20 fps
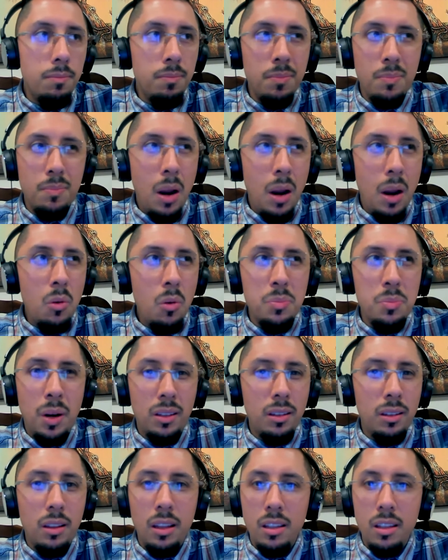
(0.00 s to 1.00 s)
I was
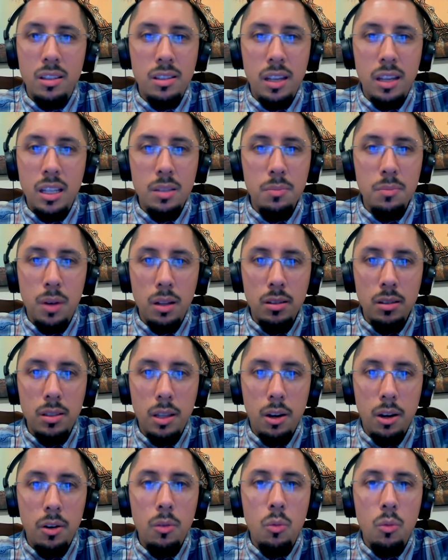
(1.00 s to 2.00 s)
practically 6 months
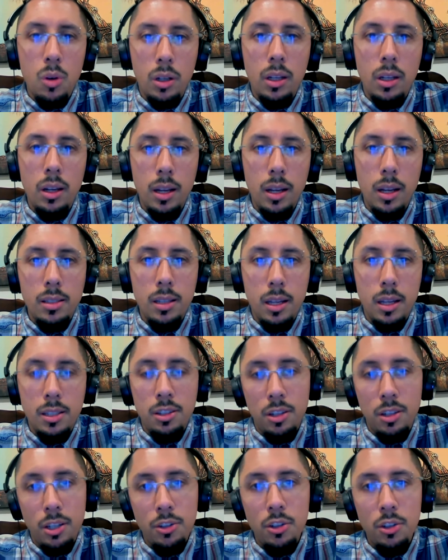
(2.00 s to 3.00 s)
there working as
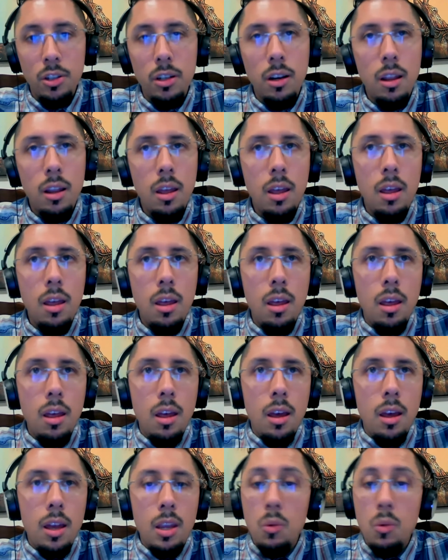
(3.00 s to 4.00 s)
an intern.
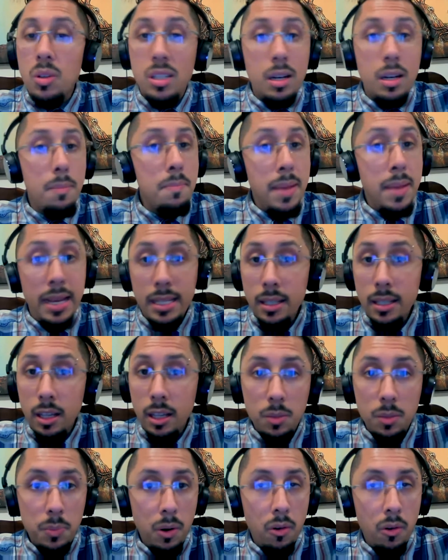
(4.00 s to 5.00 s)
It was an amazing
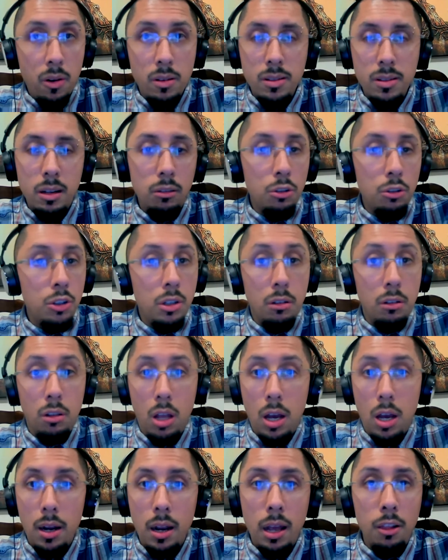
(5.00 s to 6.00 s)
experience. I learned a
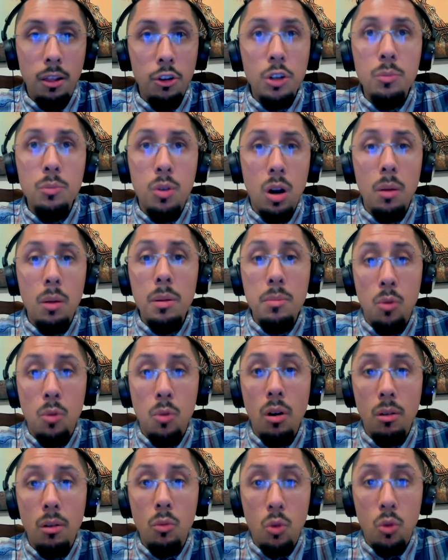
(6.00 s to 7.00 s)
lot. I learned probably
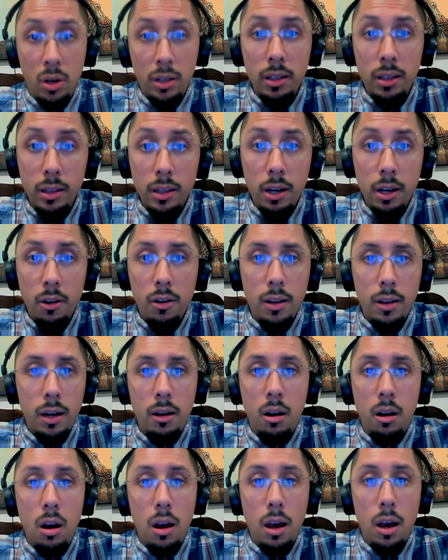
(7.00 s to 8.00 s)
more working there
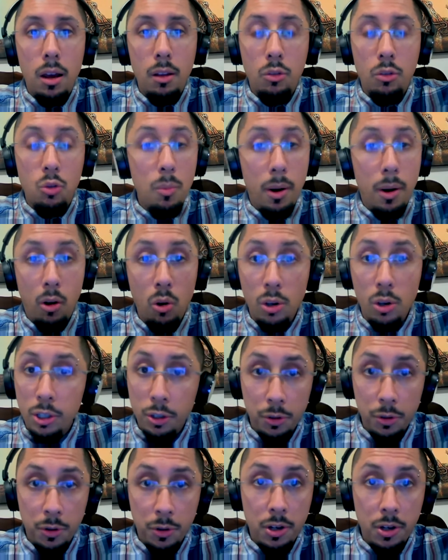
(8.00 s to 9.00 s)
than through my whole
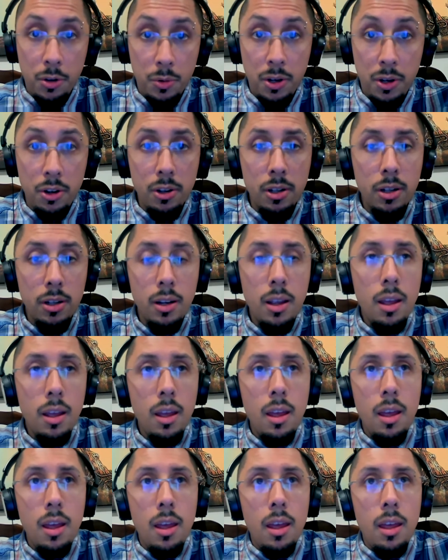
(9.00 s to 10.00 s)
career
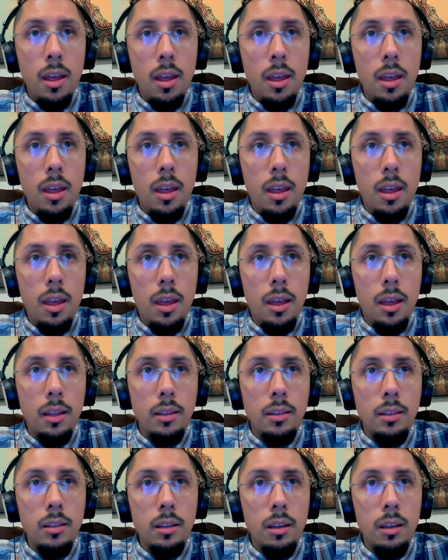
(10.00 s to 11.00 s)

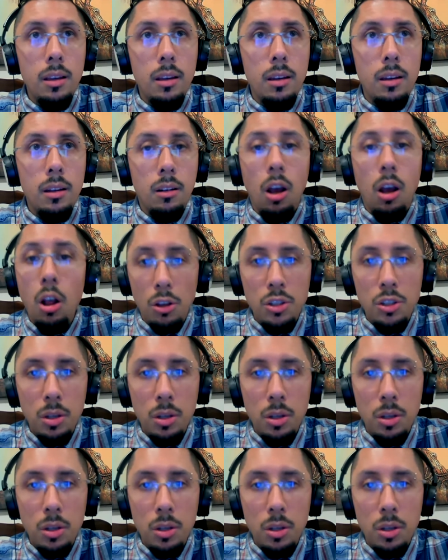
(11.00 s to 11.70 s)
and college.